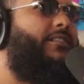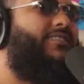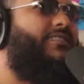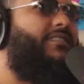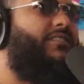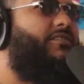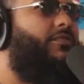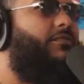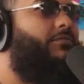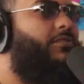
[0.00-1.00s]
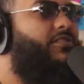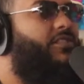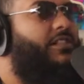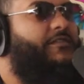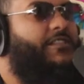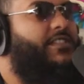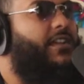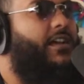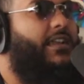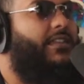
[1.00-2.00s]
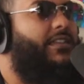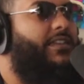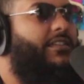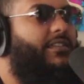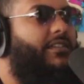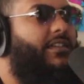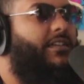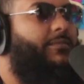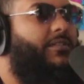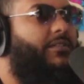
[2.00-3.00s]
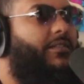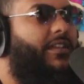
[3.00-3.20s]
it's it's all it's all a facade at the end of the day, bro.